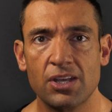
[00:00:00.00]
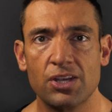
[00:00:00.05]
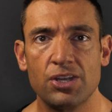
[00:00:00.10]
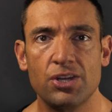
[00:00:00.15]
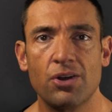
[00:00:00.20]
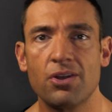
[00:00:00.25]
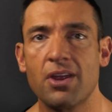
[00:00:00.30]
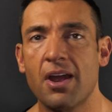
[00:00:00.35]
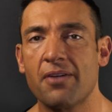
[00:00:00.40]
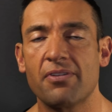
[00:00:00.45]
You
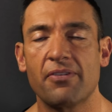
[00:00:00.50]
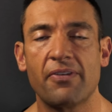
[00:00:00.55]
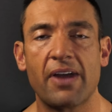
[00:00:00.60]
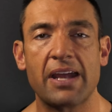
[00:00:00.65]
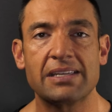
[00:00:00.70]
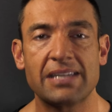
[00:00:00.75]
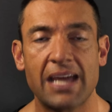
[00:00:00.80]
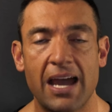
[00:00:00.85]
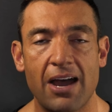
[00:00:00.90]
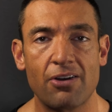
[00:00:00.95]
know you have the
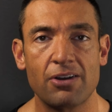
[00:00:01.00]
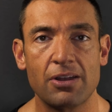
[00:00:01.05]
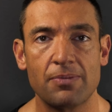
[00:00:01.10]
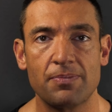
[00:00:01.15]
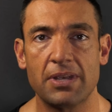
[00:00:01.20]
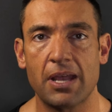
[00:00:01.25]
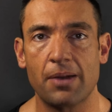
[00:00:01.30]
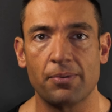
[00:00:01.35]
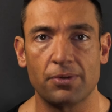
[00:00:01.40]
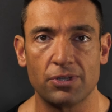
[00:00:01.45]
vitality to
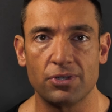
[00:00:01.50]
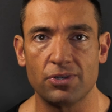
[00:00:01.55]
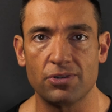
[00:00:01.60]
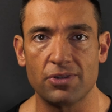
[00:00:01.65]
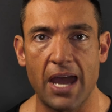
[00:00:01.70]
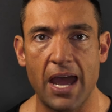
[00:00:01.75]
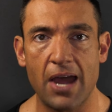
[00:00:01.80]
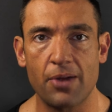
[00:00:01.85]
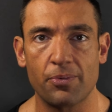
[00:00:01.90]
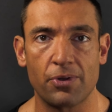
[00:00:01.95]
be able to do
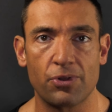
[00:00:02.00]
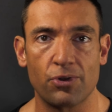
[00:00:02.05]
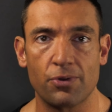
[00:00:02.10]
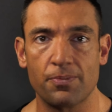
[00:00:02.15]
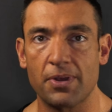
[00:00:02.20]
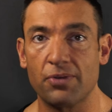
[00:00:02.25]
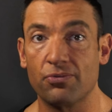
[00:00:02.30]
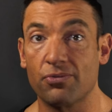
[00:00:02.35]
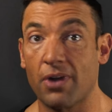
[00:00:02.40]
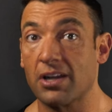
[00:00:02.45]
that, whether it
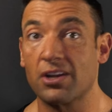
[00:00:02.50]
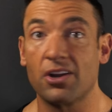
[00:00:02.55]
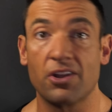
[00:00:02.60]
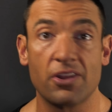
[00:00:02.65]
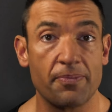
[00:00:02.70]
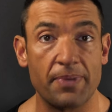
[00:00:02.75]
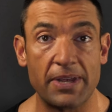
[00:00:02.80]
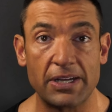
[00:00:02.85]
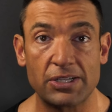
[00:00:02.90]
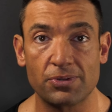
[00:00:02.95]
be running on
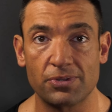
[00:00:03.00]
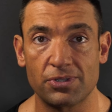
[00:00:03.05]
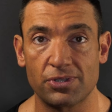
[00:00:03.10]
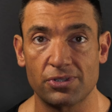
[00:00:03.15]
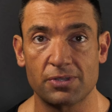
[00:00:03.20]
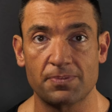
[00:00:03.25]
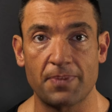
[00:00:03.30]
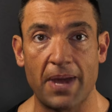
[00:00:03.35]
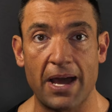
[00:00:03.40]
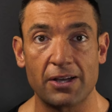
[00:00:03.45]
the beach with
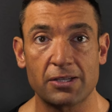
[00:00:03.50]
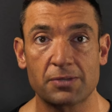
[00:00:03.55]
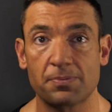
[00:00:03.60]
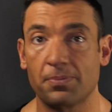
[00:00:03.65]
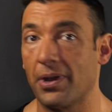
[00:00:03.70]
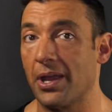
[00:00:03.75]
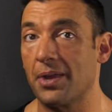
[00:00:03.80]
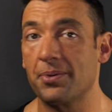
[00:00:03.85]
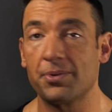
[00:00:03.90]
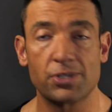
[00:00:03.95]
your spouse,
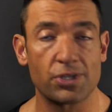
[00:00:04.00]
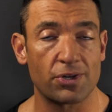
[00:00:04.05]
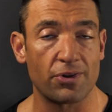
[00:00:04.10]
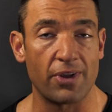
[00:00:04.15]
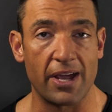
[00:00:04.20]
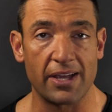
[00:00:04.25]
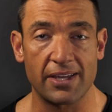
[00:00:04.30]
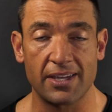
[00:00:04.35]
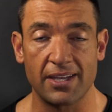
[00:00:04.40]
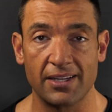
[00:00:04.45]
playing with your
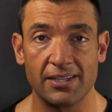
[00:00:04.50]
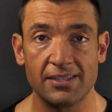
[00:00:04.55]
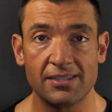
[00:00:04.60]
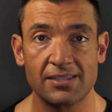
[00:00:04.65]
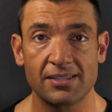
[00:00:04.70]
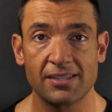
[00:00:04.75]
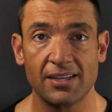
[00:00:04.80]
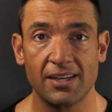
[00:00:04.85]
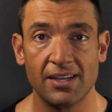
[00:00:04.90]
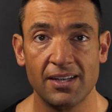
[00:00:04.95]

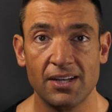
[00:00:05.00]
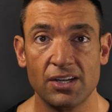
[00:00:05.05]
grandkids,